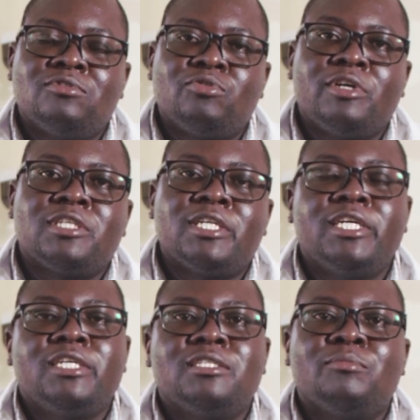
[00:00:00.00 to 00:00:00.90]
twice a
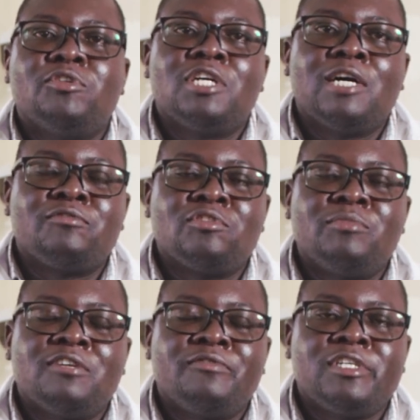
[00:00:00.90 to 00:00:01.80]
day, in the morning after your
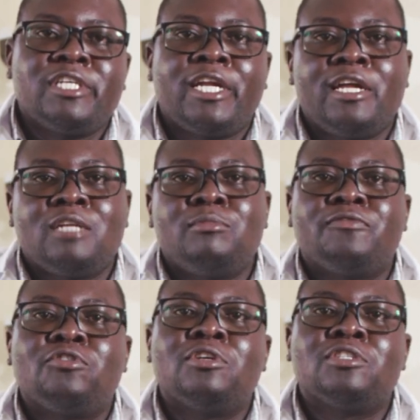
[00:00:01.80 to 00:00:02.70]
breakfast and at night
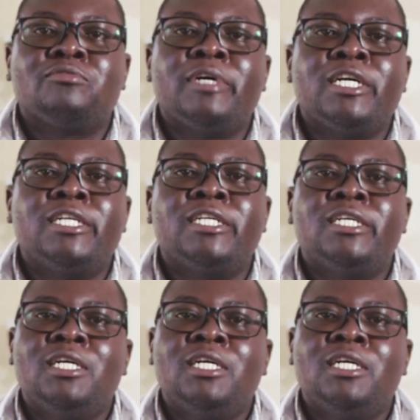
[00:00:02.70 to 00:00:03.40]
before going to bed,